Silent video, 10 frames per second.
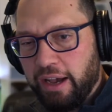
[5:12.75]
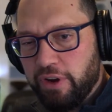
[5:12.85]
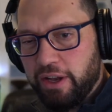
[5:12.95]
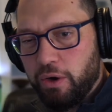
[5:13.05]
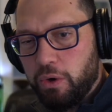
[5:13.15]

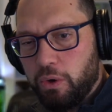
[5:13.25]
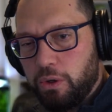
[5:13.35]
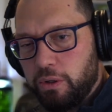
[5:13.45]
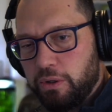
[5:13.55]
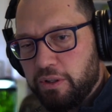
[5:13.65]
got a
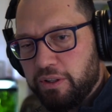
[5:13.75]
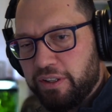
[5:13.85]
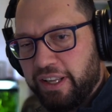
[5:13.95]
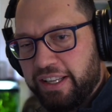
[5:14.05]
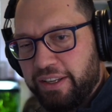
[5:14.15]
whole
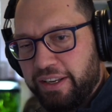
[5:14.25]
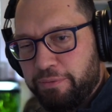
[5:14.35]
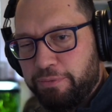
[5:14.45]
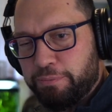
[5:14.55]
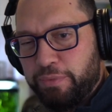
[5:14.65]

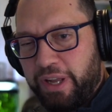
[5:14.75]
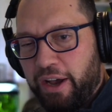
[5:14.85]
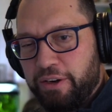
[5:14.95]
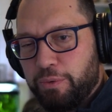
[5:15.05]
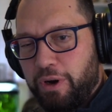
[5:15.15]

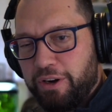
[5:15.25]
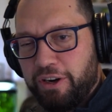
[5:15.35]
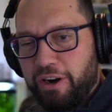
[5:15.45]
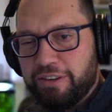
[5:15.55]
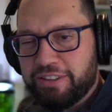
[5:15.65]
underwater
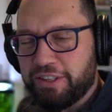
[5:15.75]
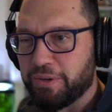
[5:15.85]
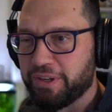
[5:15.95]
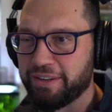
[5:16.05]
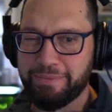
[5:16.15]
garden
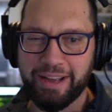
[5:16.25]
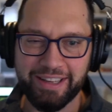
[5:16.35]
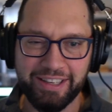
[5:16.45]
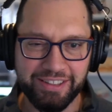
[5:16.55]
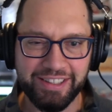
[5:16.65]
going on back
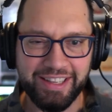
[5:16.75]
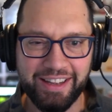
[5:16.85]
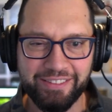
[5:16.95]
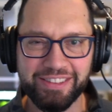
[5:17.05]
here. You can't really